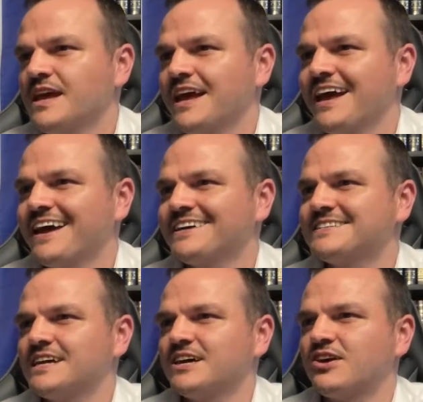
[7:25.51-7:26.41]
as
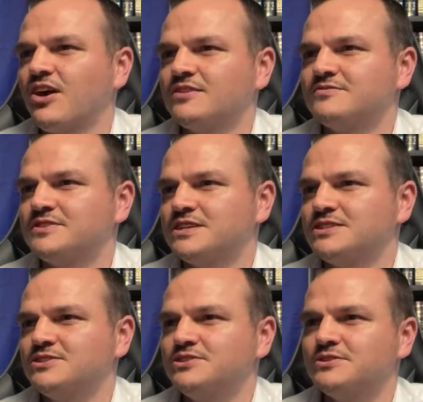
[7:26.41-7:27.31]
a convert,
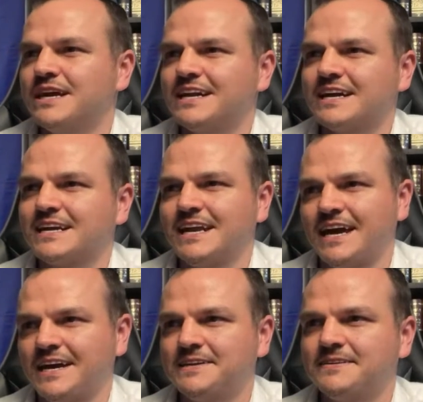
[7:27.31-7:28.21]
do you get a
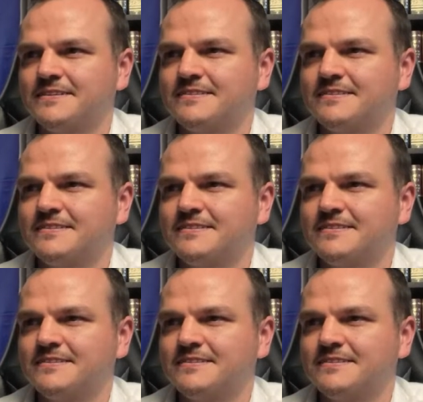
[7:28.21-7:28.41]
clan?